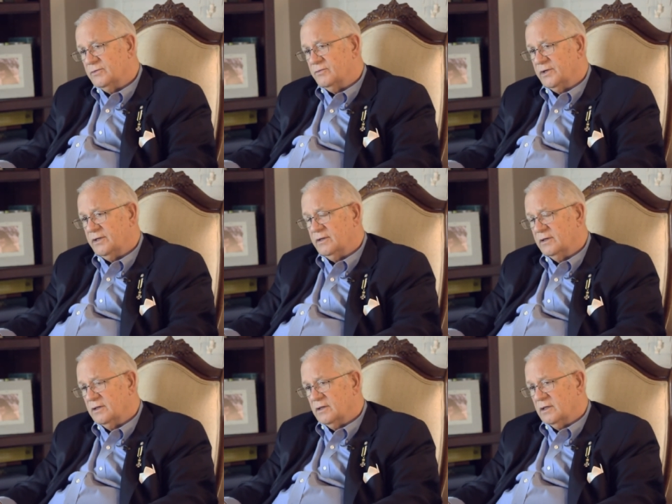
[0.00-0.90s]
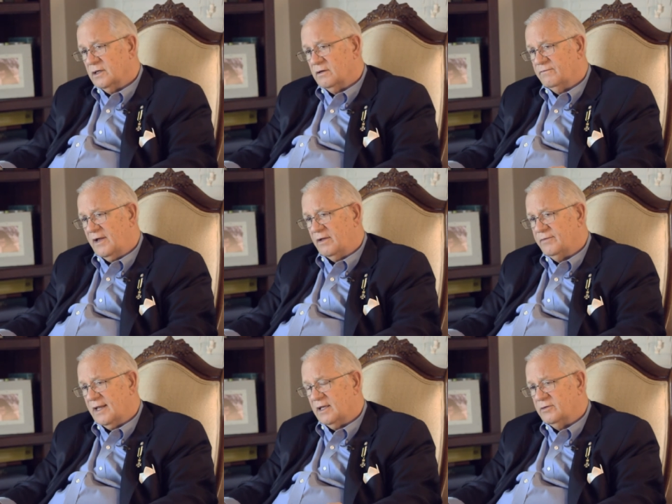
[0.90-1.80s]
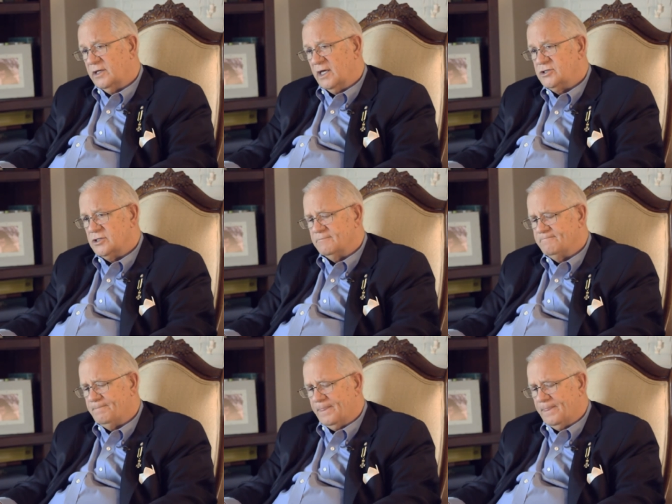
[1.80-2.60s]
when we found that location.